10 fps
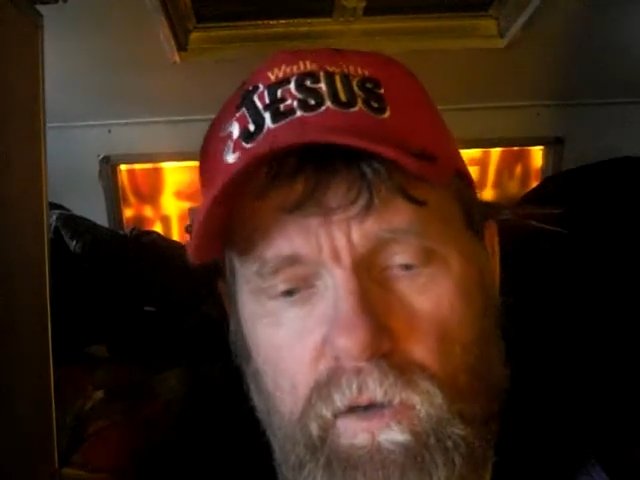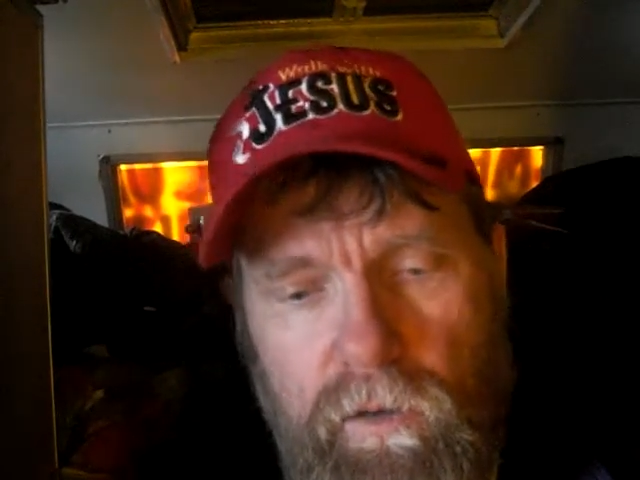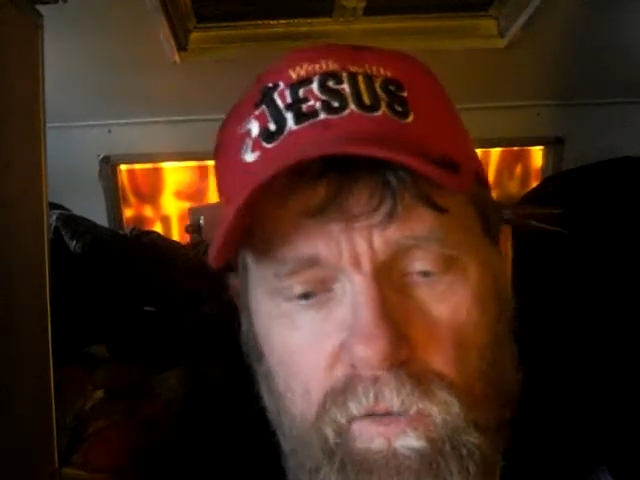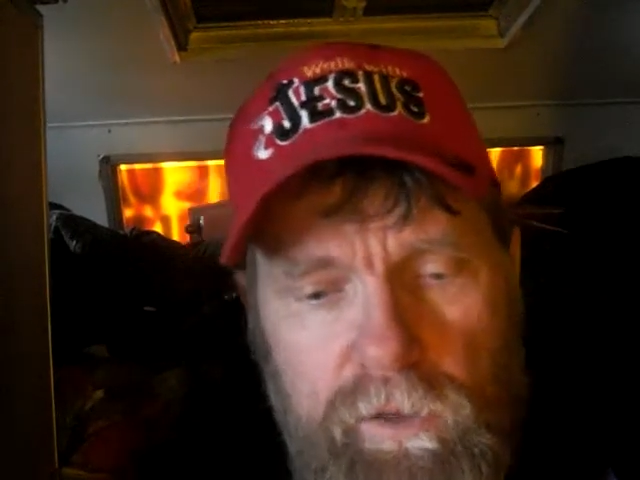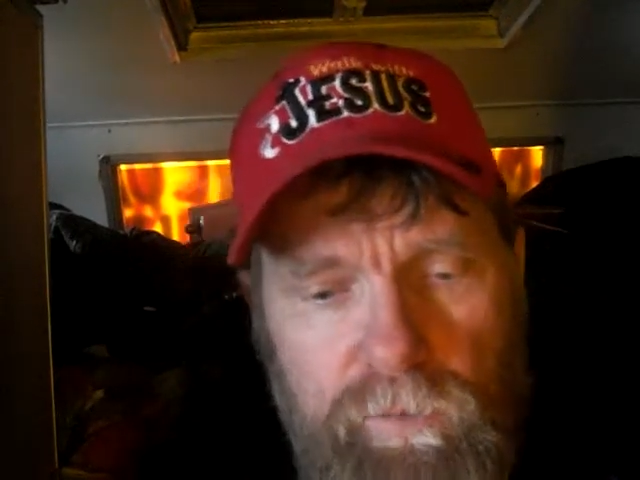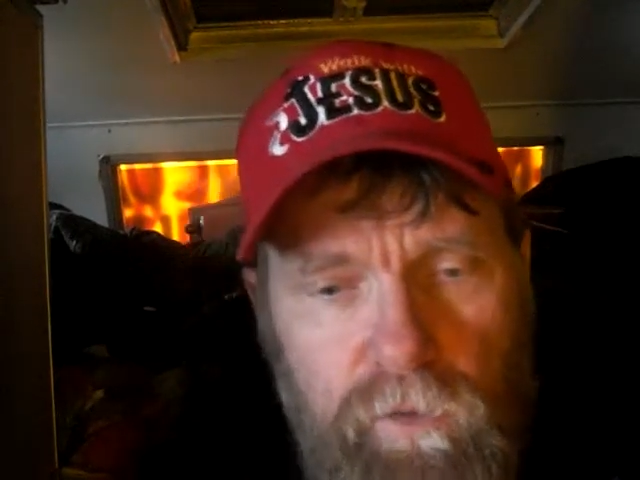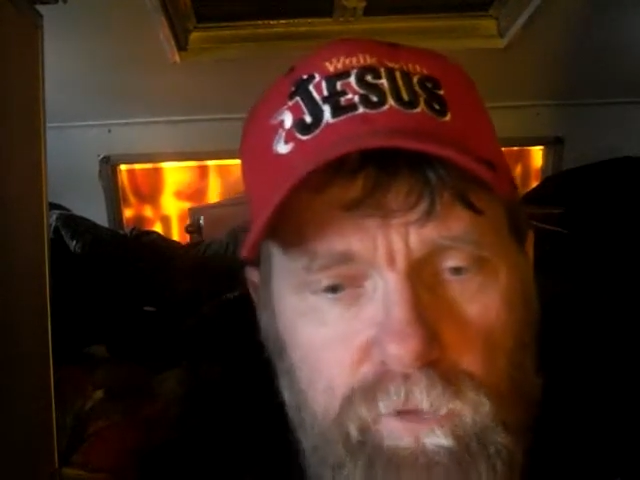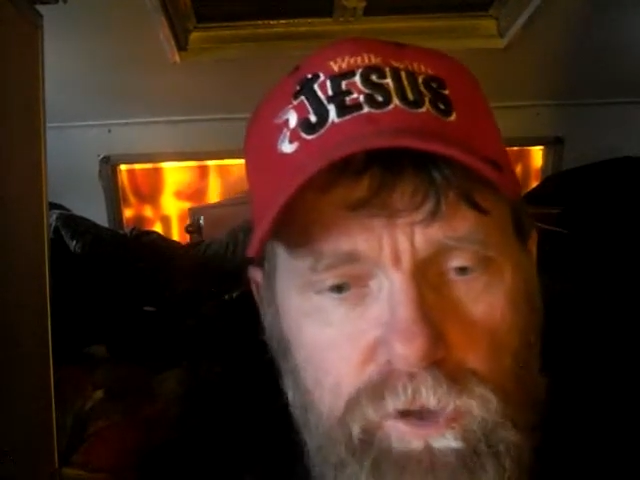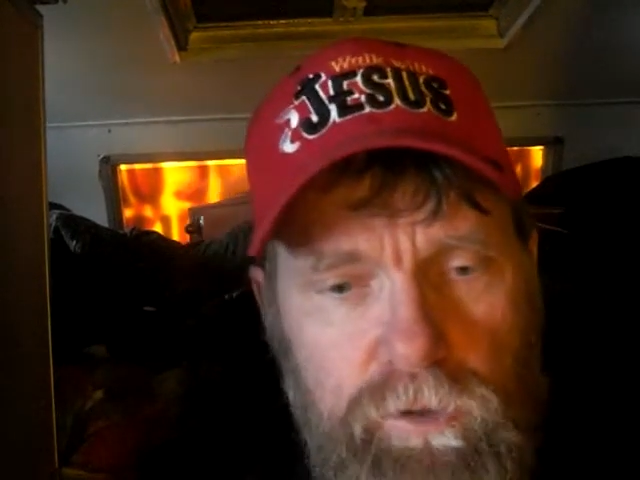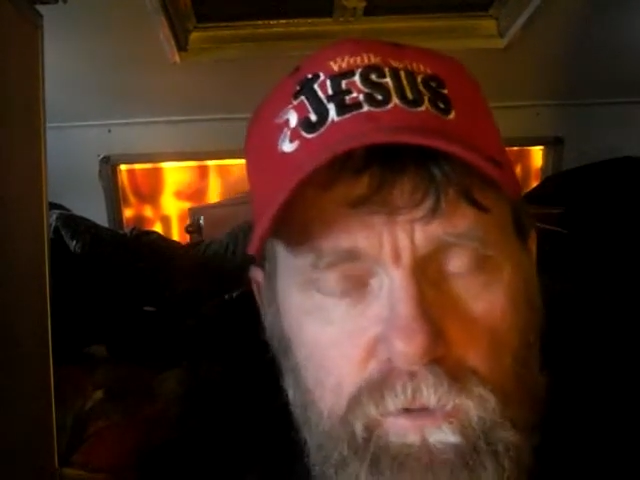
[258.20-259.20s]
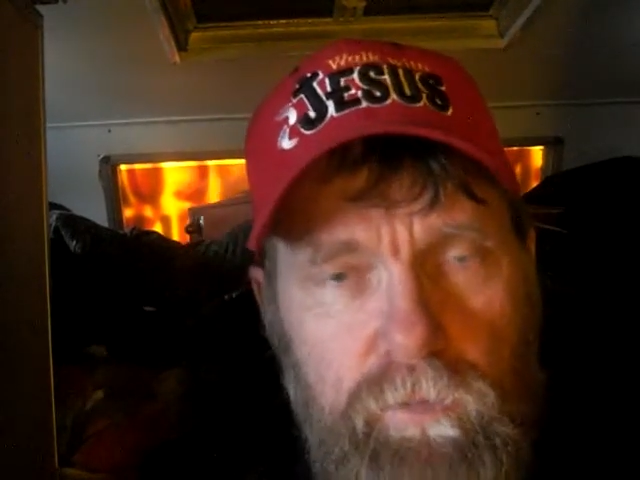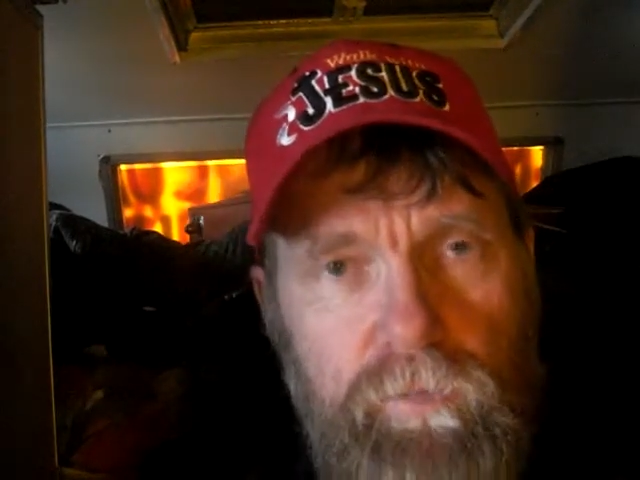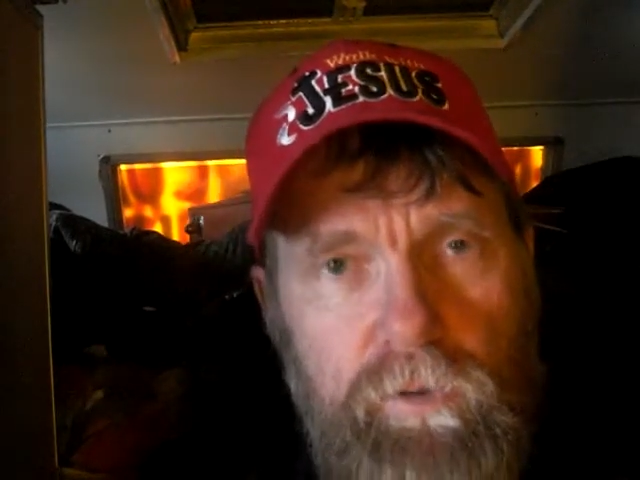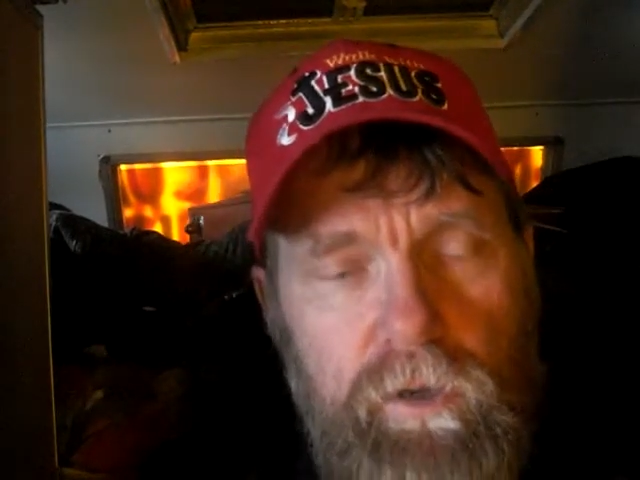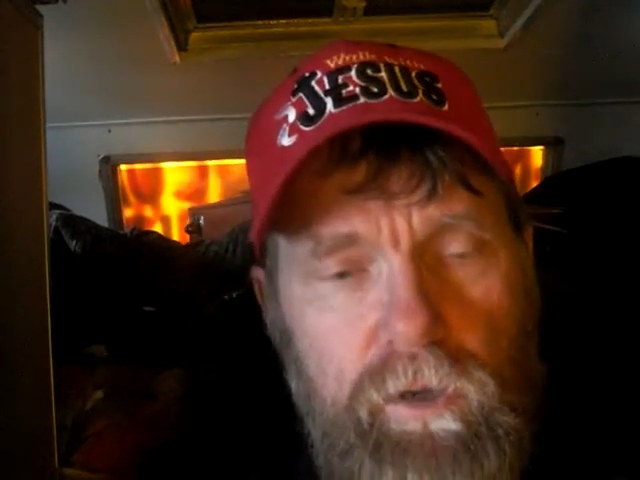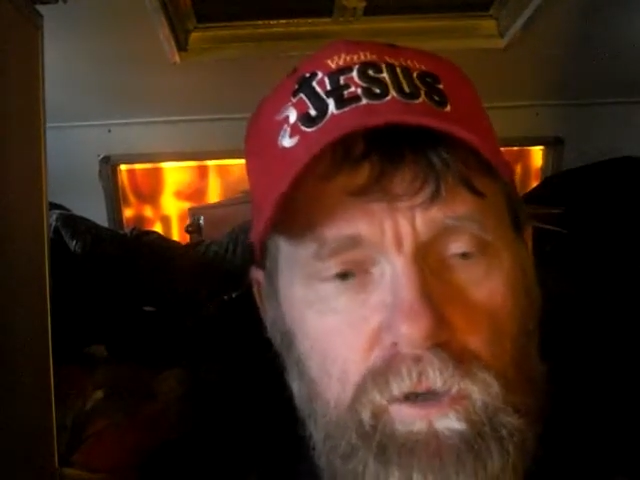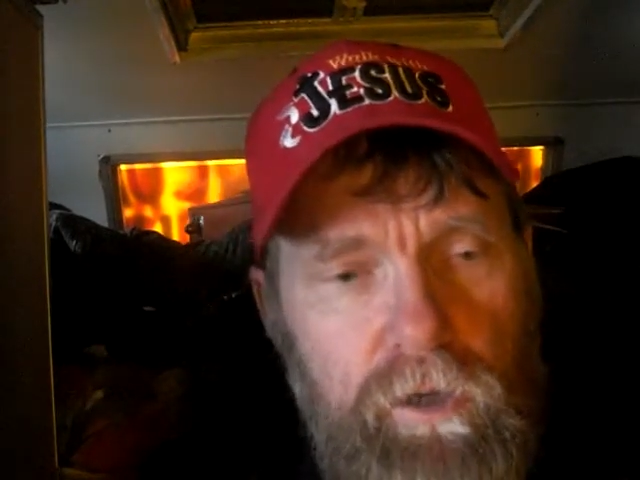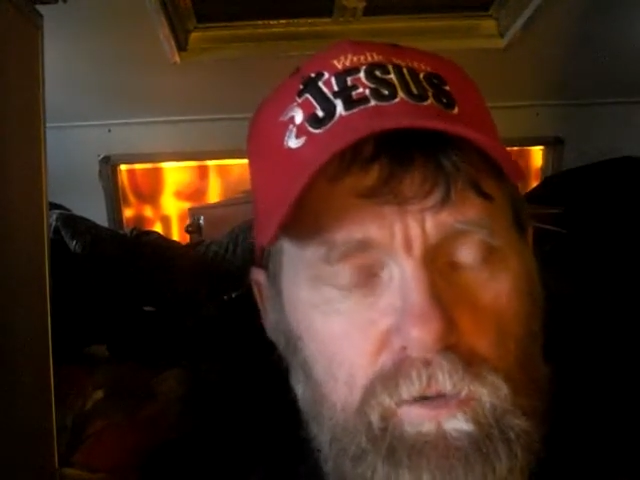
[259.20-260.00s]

And that's my vision. And